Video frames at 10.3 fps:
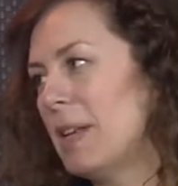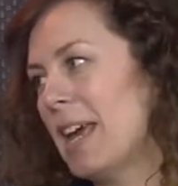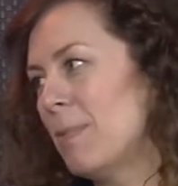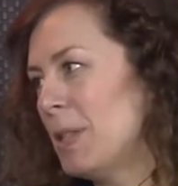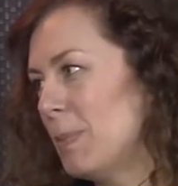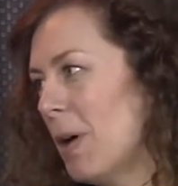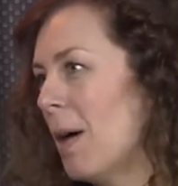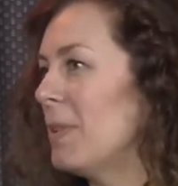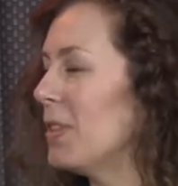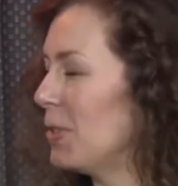in Edmonds
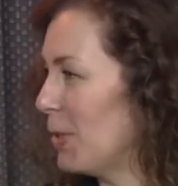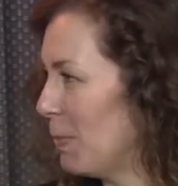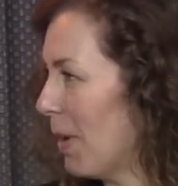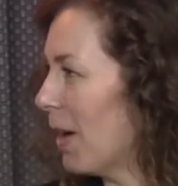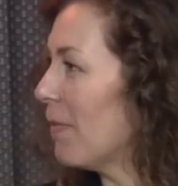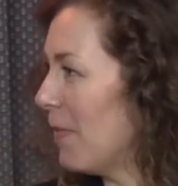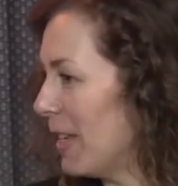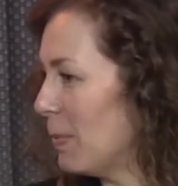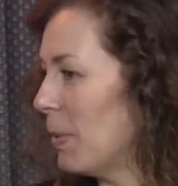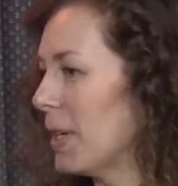Mom in the search bar on
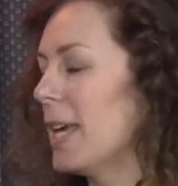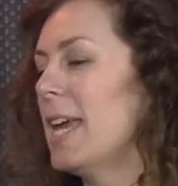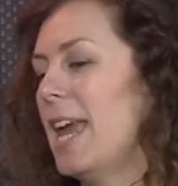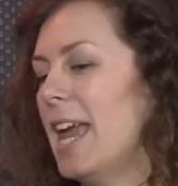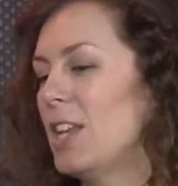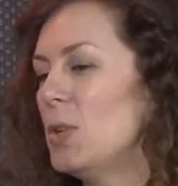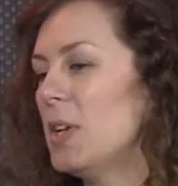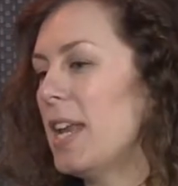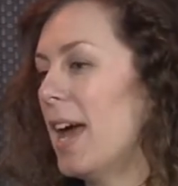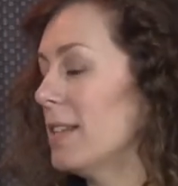Facebook, and you
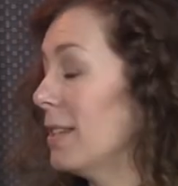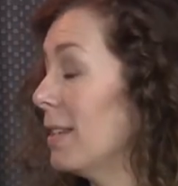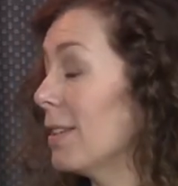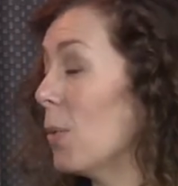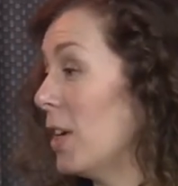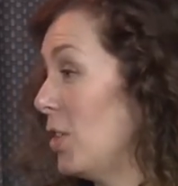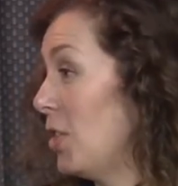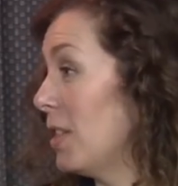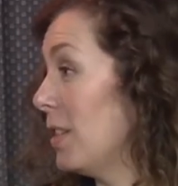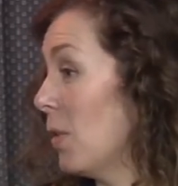can ask
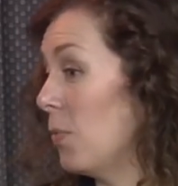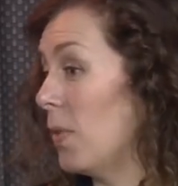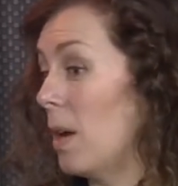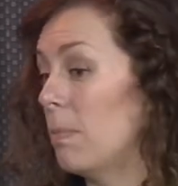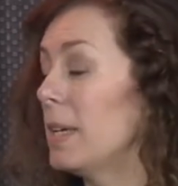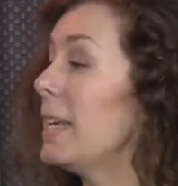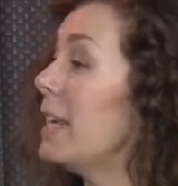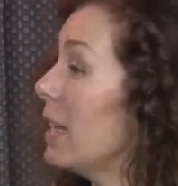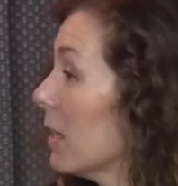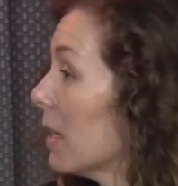questions from
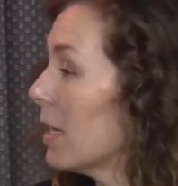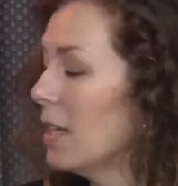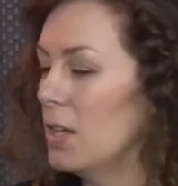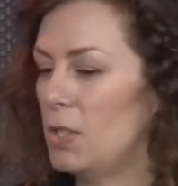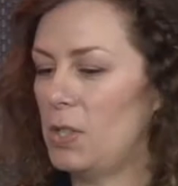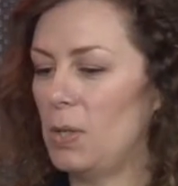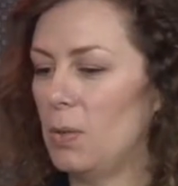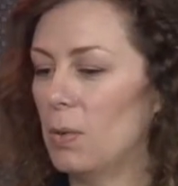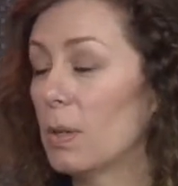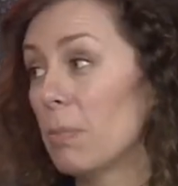gear
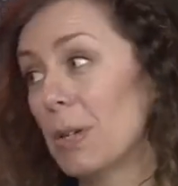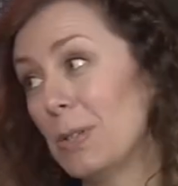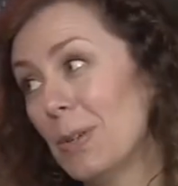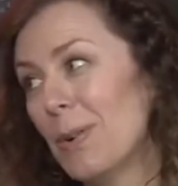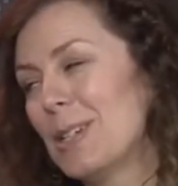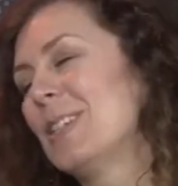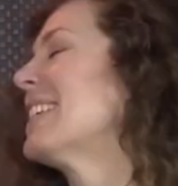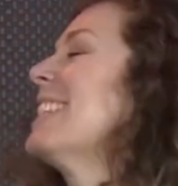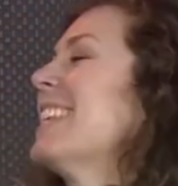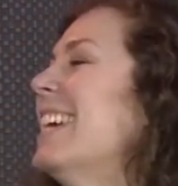to personal
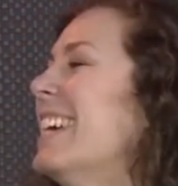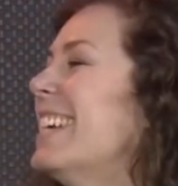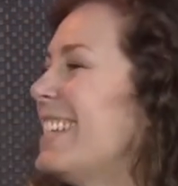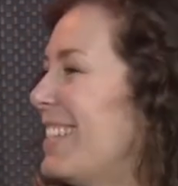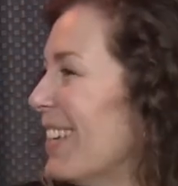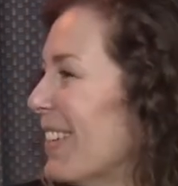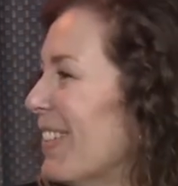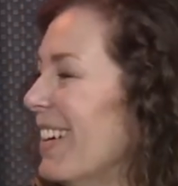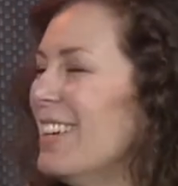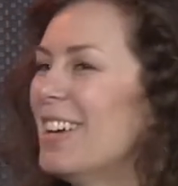questions to